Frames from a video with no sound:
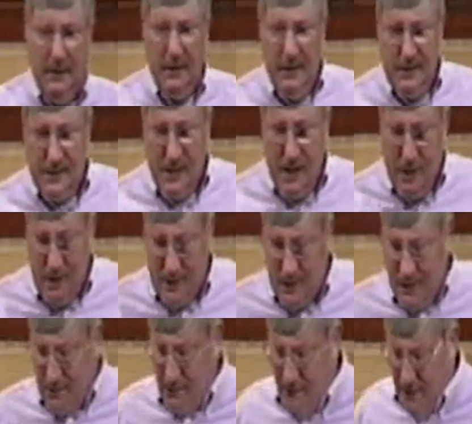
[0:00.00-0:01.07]
these
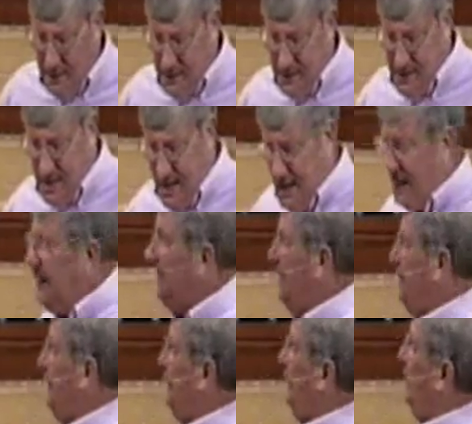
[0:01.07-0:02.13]
narrative events, not
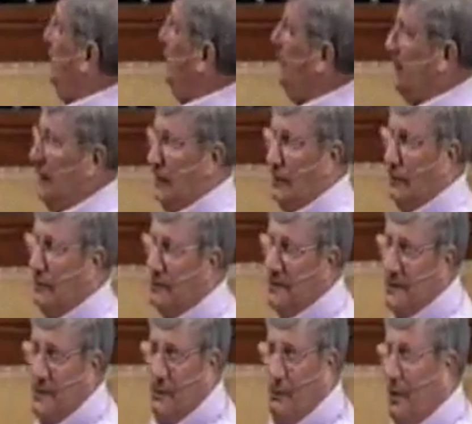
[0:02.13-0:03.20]
everything goes
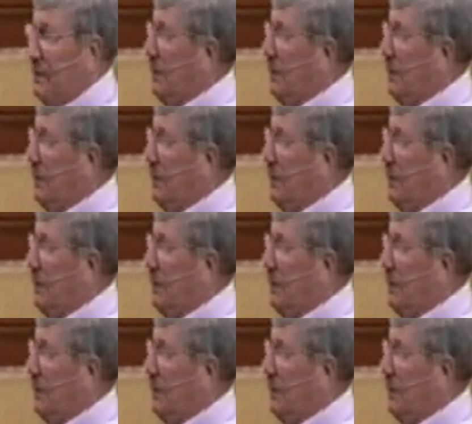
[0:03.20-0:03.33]
the way we